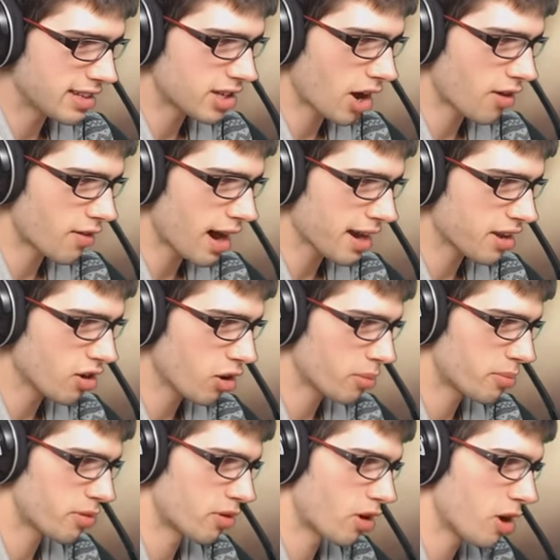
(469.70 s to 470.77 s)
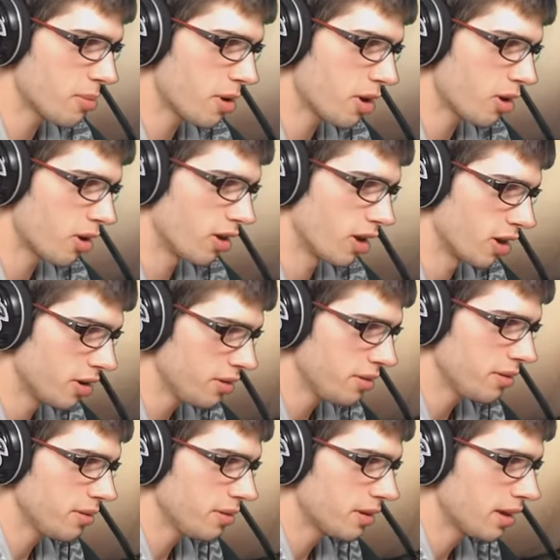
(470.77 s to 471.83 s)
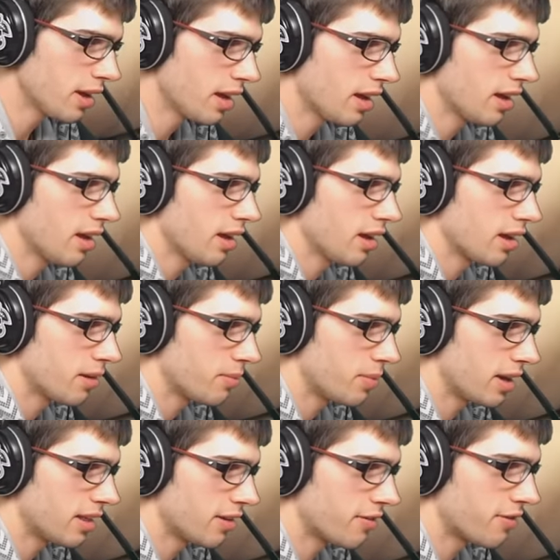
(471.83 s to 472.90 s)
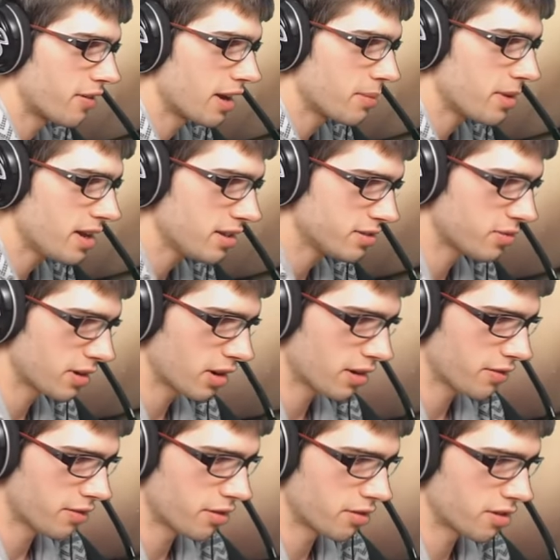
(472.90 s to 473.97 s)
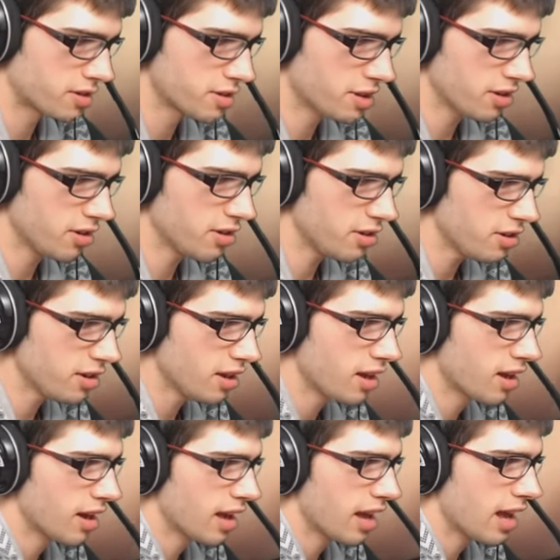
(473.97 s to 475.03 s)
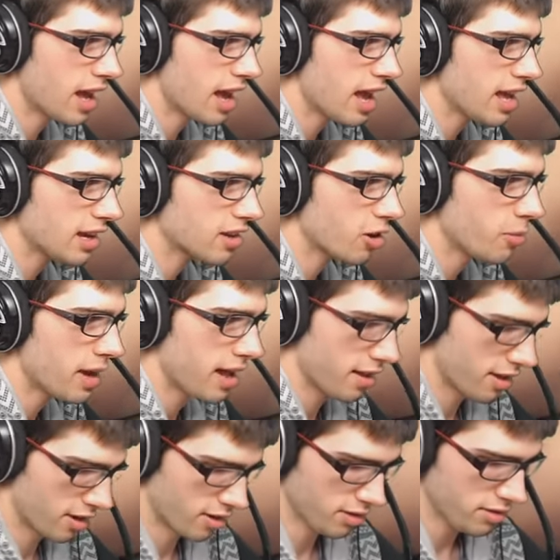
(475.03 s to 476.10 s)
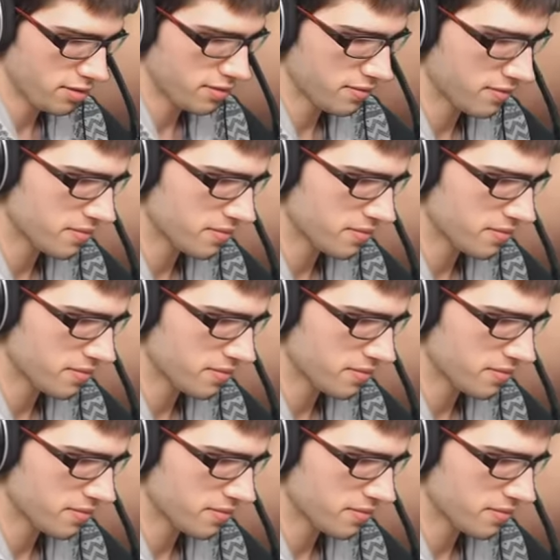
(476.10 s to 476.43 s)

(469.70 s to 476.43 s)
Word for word: a Terrakion promo holo. Being the freebies, we got Virizion and Cobalion.